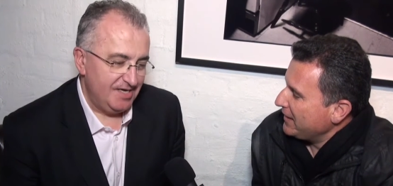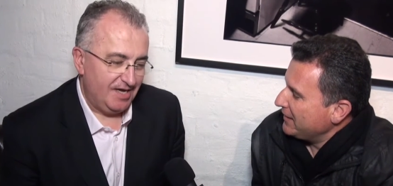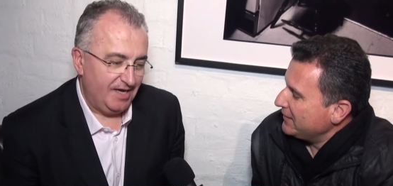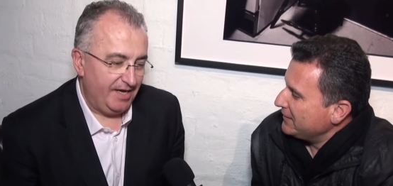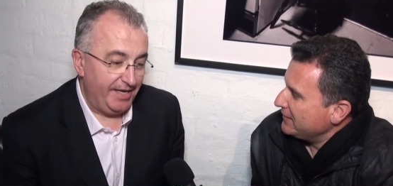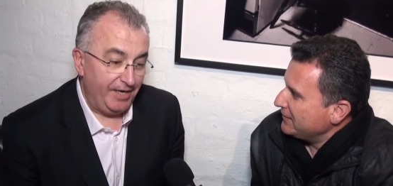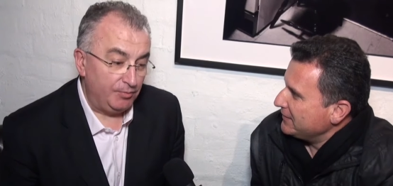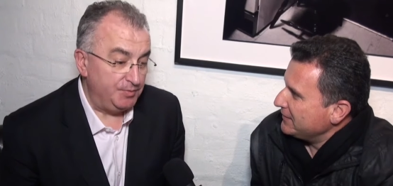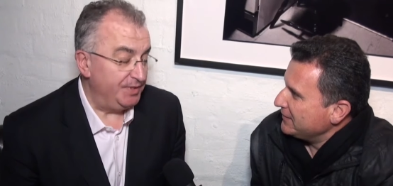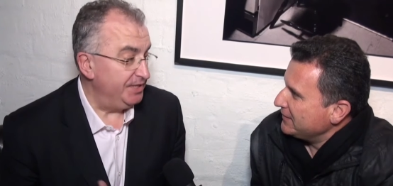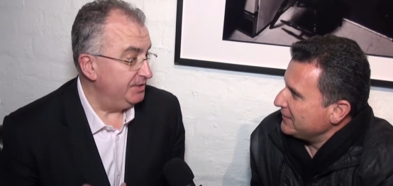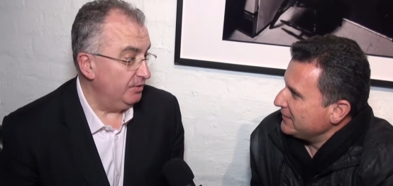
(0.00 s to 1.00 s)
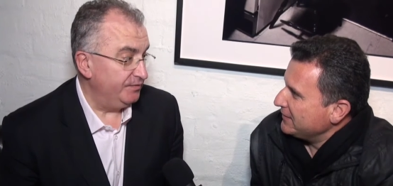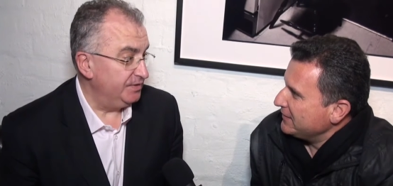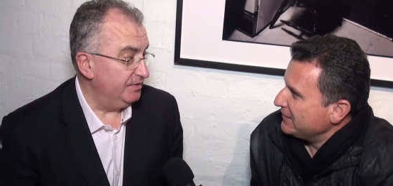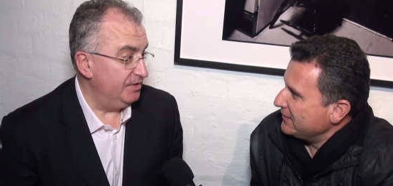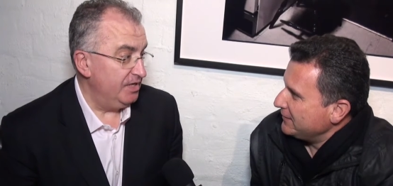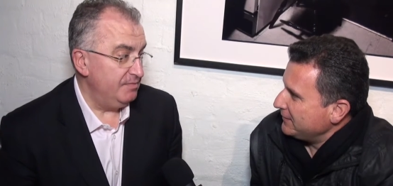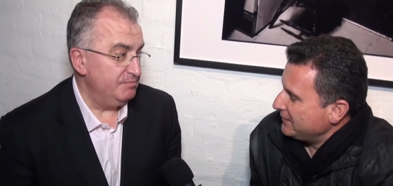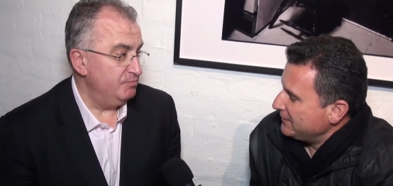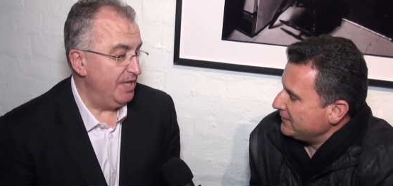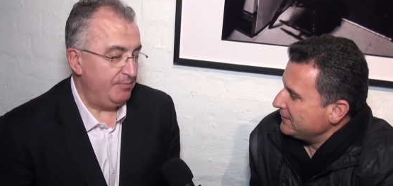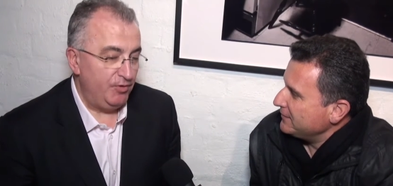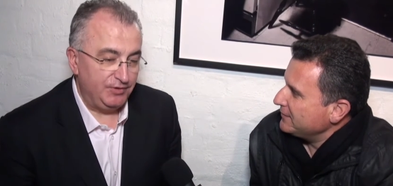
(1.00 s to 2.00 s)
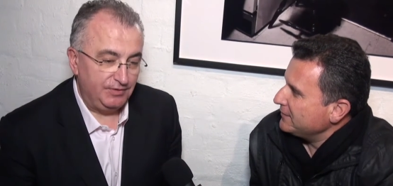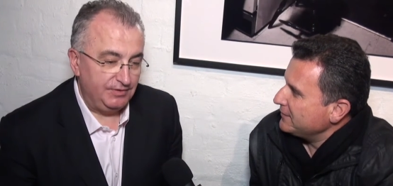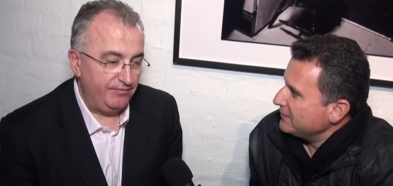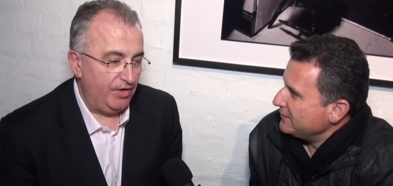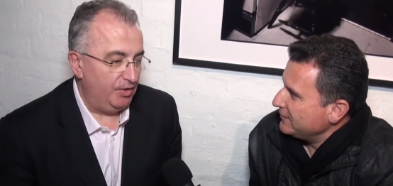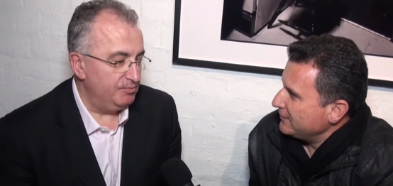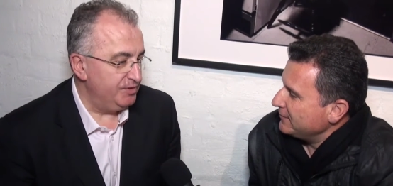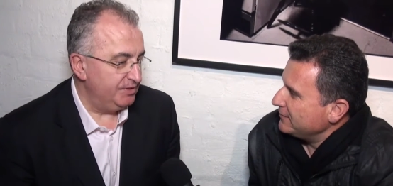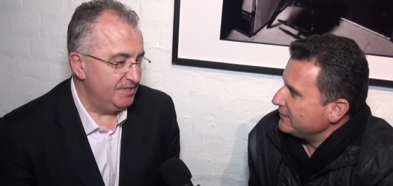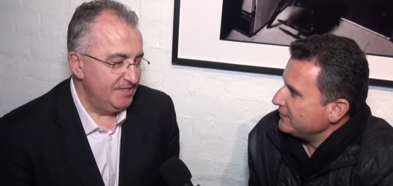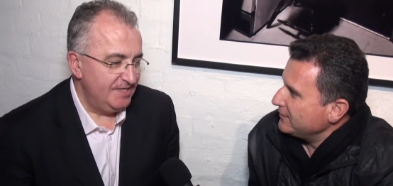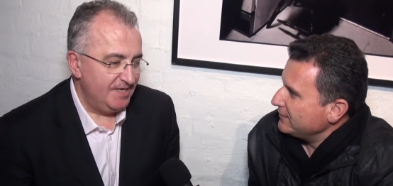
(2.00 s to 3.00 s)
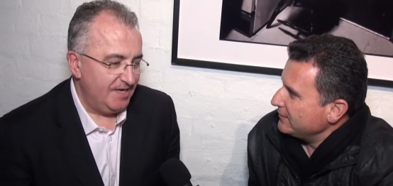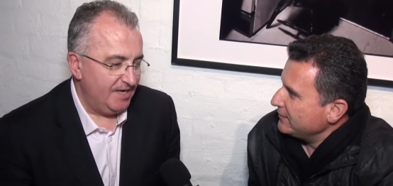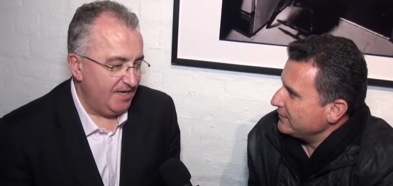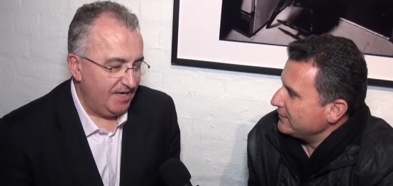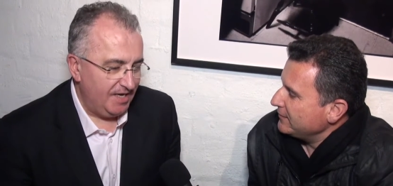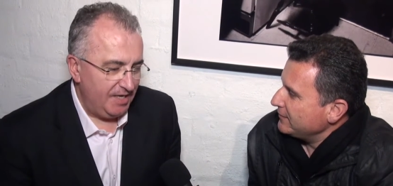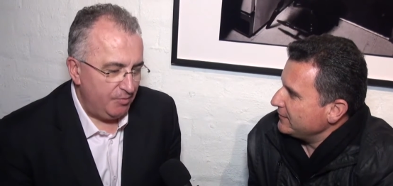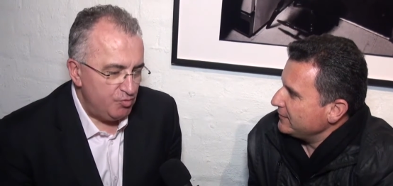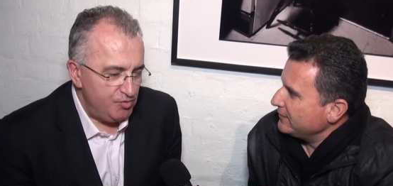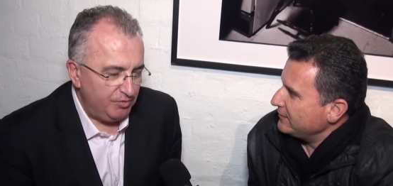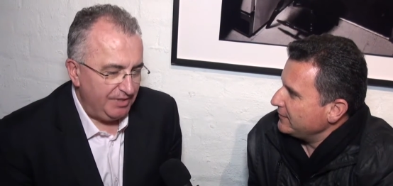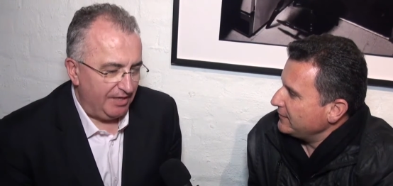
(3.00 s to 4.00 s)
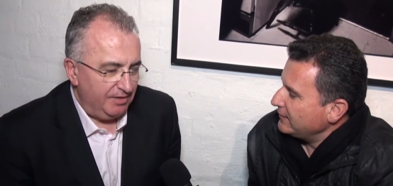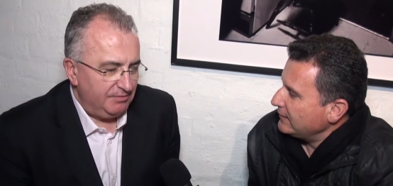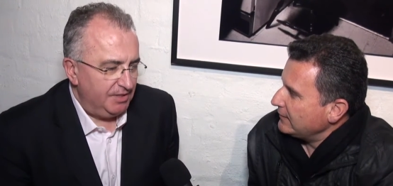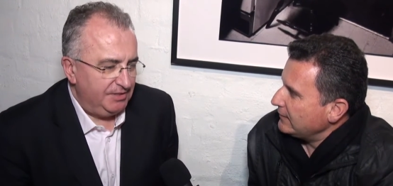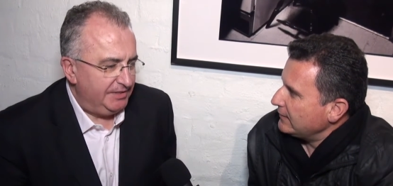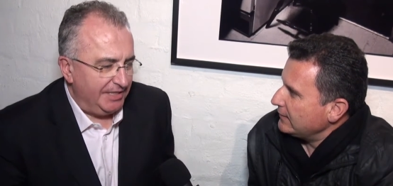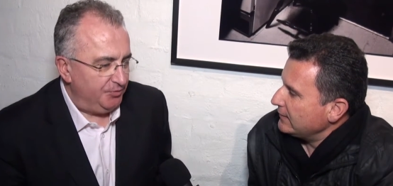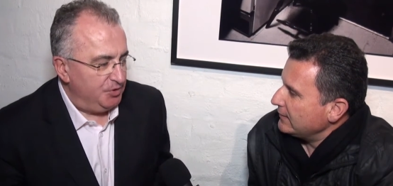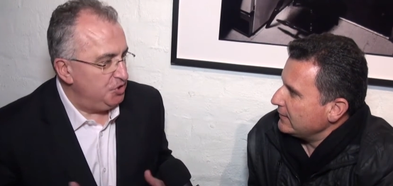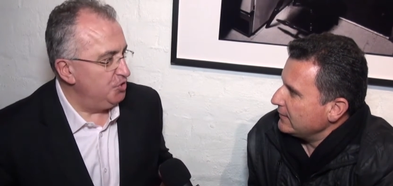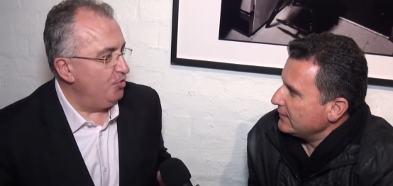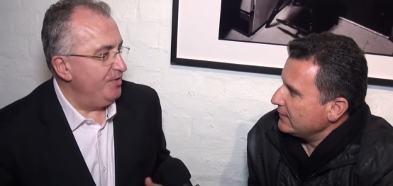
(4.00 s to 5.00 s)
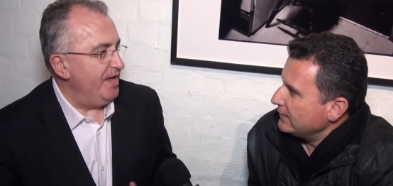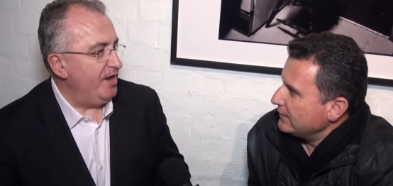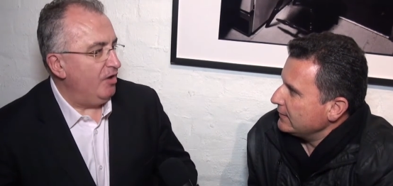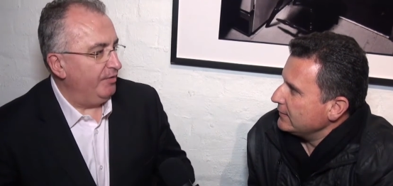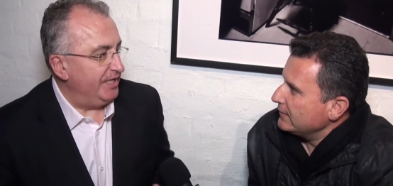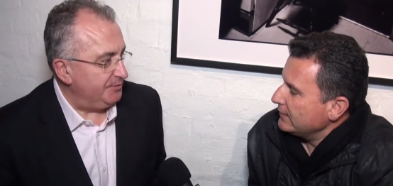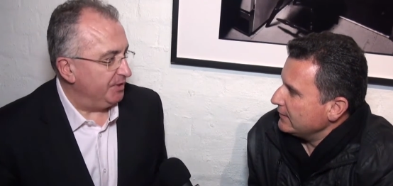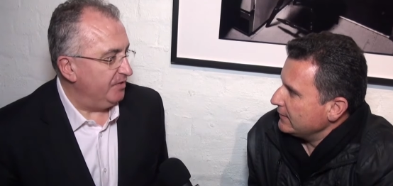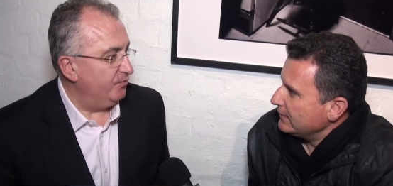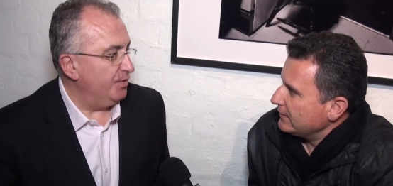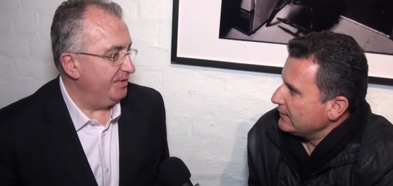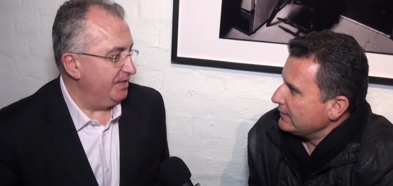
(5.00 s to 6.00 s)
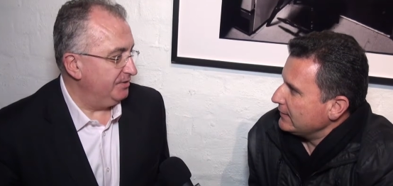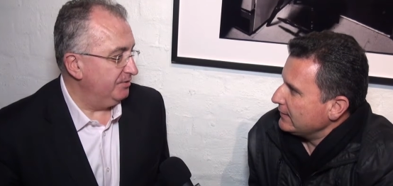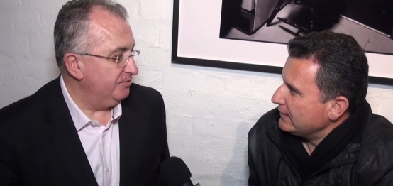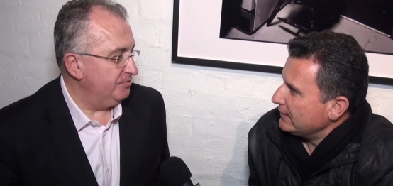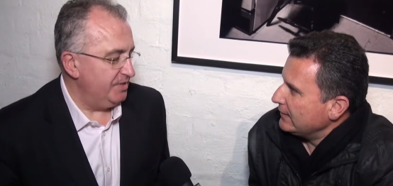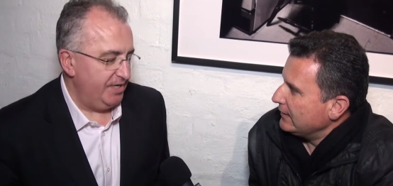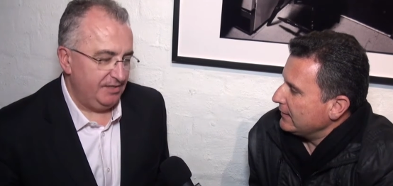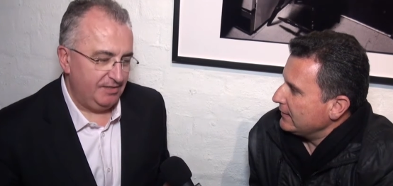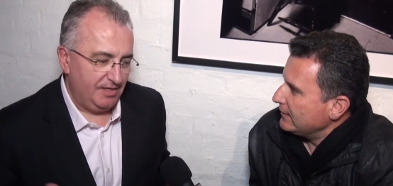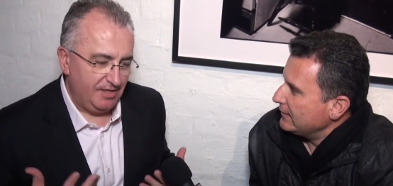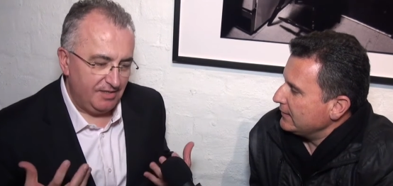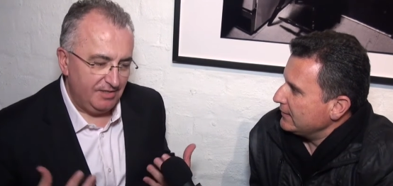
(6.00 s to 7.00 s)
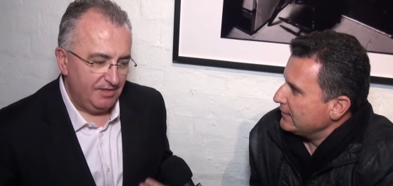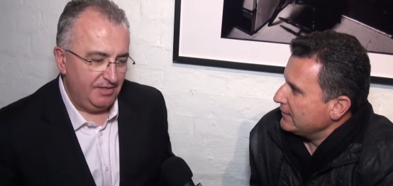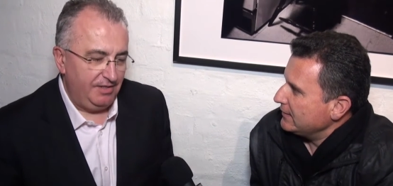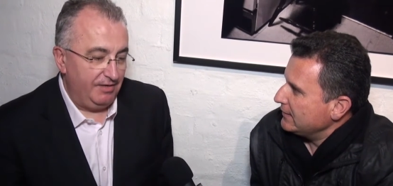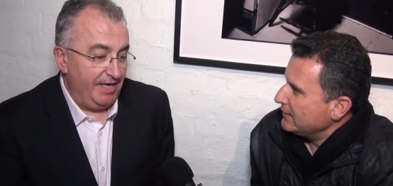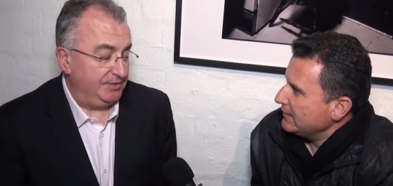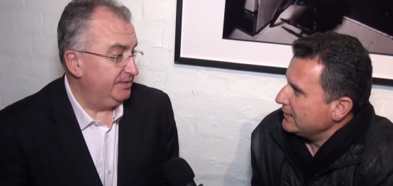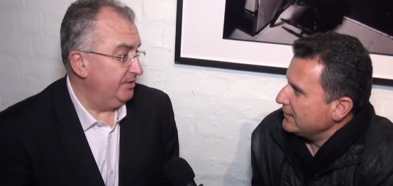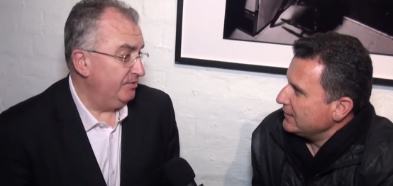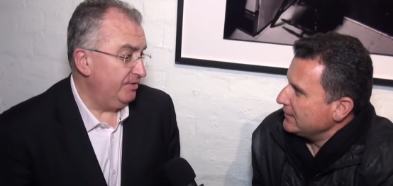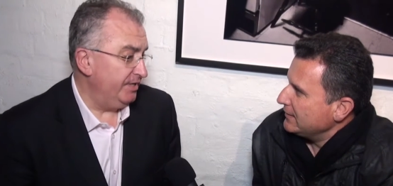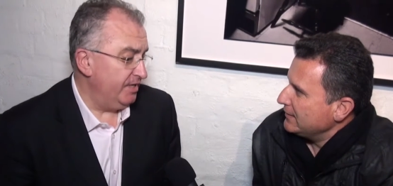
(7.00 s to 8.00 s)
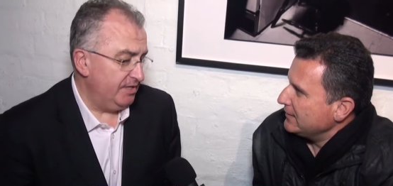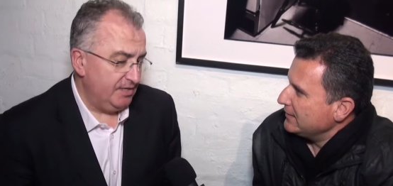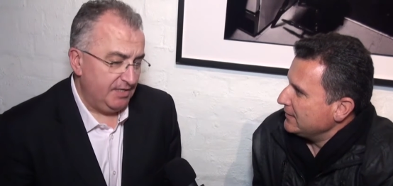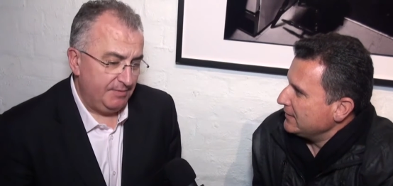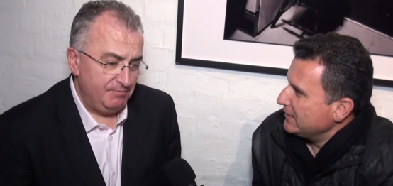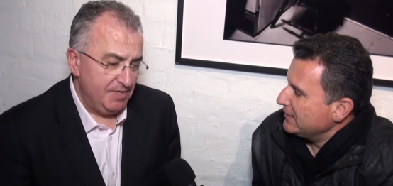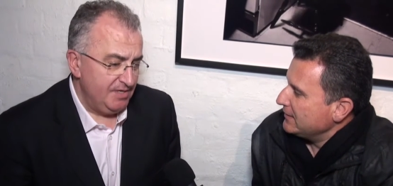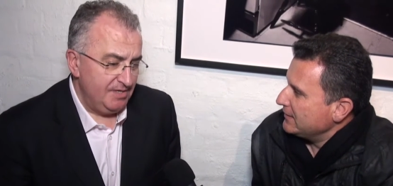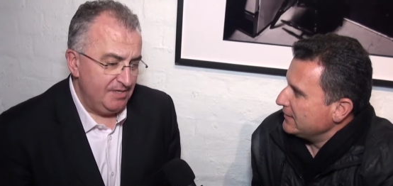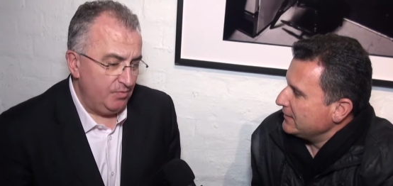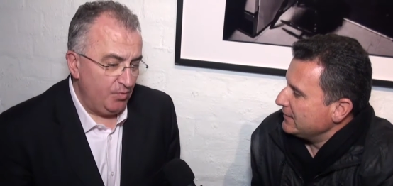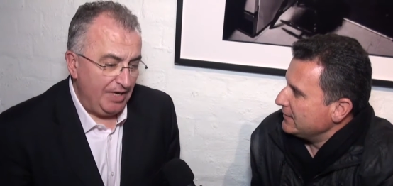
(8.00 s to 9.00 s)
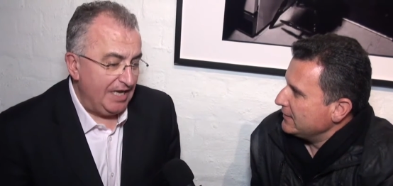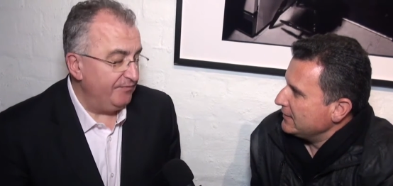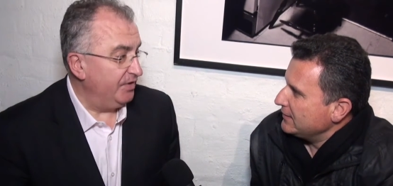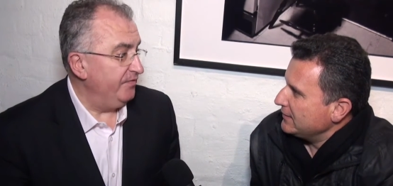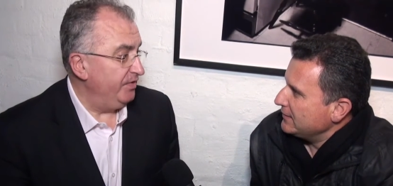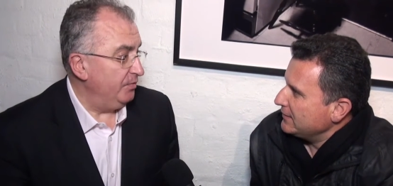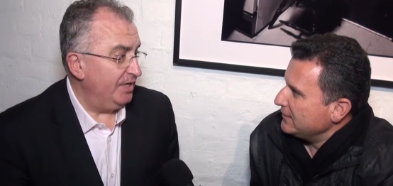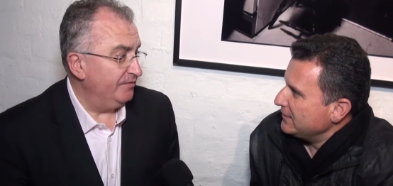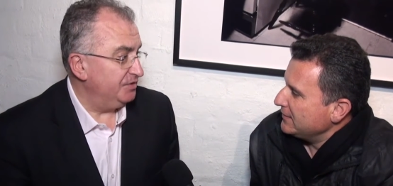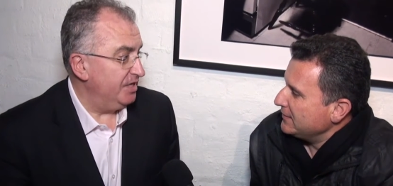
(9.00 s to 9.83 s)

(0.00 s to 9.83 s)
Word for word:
Speaker 1: Uh, it helps with their self esteem, their personal development. Uh, real, yeah, you, you, get to enjoy that whole aspect of what they do. Yeah. And, uh, you know, as I said earlier, uh, we love giving, we love